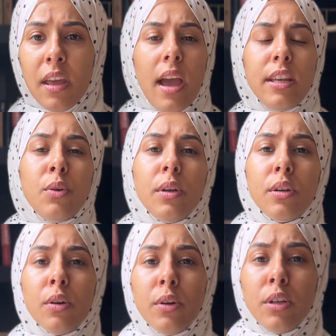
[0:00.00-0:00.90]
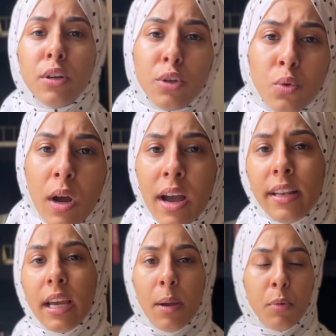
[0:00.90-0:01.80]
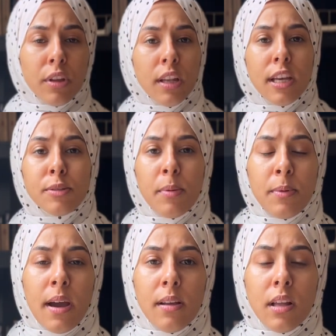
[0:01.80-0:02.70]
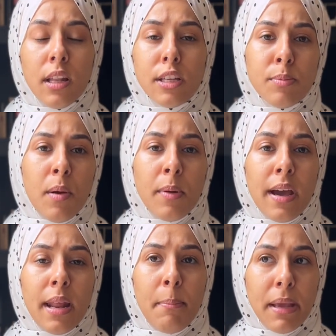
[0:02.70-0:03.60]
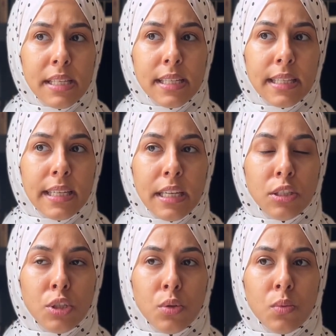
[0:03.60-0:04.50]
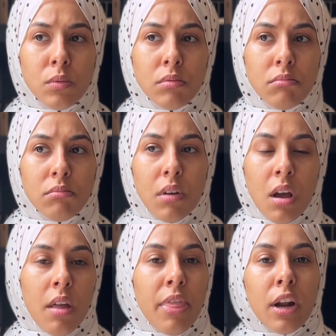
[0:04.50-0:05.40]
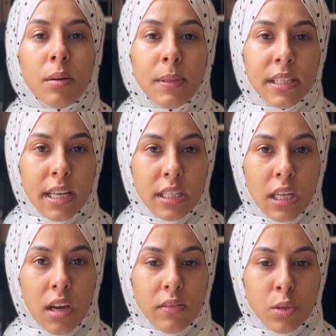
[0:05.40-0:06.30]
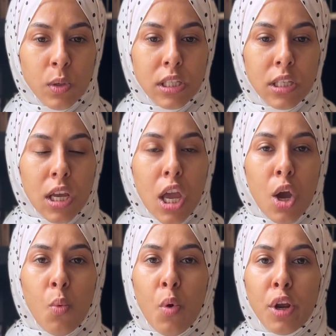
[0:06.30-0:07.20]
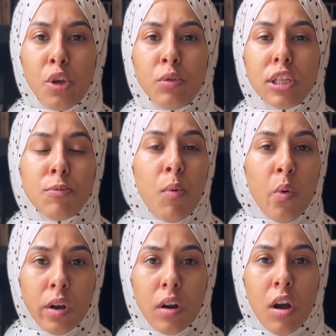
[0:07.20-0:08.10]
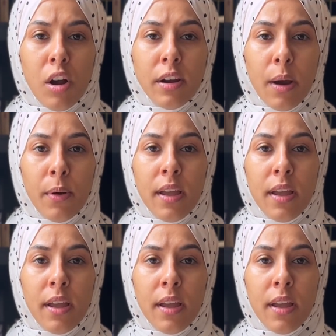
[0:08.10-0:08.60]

And you can turn your dua time with Allah subhanahu wa ta'ala basically into a therapy session of sorts, where you just pour your heart out.